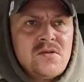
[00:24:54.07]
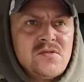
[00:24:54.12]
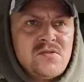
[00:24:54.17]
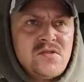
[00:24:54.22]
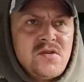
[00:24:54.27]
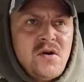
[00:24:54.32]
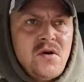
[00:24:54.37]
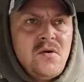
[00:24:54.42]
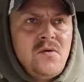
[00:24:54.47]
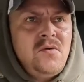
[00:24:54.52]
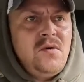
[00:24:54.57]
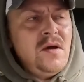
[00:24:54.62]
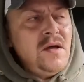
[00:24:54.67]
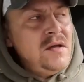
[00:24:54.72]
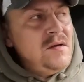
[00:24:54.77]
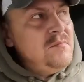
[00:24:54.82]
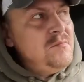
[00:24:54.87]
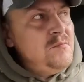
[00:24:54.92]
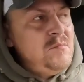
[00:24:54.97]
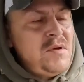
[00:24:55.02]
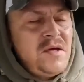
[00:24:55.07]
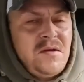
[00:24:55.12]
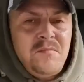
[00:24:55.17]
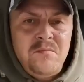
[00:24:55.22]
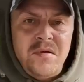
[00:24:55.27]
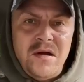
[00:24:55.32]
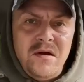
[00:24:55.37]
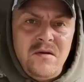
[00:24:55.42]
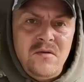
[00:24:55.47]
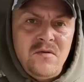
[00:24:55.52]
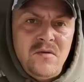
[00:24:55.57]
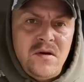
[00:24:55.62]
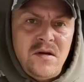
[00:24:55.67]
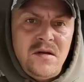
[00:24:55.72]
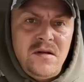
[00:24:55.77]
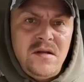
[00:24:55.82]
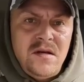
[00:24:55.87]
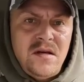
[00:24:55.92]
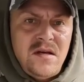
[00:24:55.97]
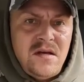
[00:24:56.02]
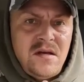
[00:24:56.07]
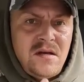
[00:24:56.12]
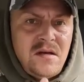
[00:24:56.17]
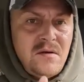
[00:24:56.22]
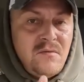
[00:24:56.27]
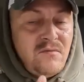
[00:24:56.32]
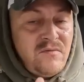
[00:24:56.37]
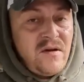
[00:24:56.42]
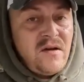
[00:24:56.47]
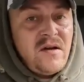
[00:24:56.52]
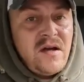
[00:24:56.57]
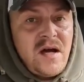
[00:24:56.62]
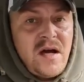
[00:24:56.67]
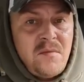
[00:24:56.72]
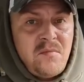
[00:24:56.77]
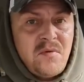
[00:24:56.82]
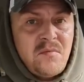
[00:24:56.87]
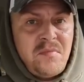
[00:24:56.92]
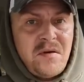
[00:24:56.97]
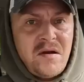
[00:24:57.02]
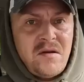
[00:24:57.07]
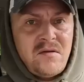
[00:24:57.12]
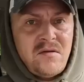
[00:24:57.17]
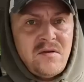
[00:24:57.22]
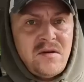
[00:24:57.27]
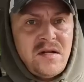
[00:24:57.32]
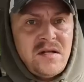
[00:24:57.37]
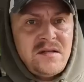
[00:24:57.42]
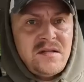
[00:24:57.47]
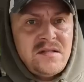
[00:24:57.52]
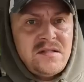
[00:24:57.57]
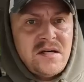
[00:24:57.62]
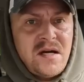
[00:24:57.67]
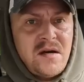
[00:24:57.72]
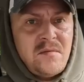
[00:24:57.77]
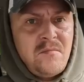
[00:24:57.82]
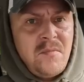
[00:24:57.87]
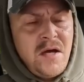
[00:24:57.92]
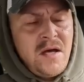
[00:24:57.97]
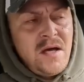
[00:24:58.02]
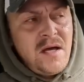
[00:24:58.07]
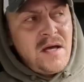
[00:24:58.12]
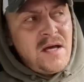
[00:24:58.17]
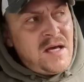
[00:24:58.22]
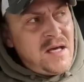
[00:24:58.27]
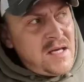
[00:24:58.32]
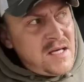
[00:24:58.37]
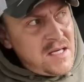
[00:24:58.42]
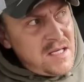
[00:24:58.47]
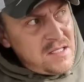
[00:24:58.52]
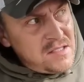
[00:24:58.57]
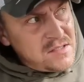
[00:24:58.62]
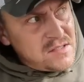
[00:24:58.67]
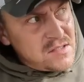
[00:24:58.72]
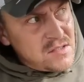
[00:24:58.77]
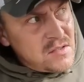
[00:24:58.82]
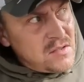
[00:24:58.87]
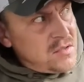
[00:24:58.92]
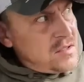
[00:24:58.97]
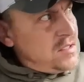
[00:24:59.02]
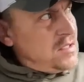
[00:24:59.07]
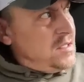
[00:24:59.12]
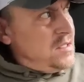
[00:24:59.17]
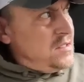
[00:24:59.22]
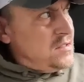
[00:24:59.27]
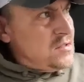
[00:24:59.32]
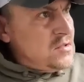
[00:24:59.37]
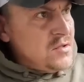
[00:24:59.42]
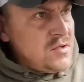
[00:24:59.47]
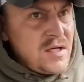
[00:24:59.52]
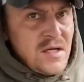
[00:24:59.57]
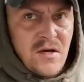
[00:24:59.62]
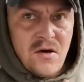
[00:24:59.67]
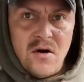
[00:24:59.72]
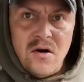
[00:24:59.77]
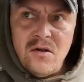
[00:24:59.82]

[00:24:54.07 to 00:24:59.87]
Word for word: So being paranoid and very hyper paranoid at the time, he's he's looking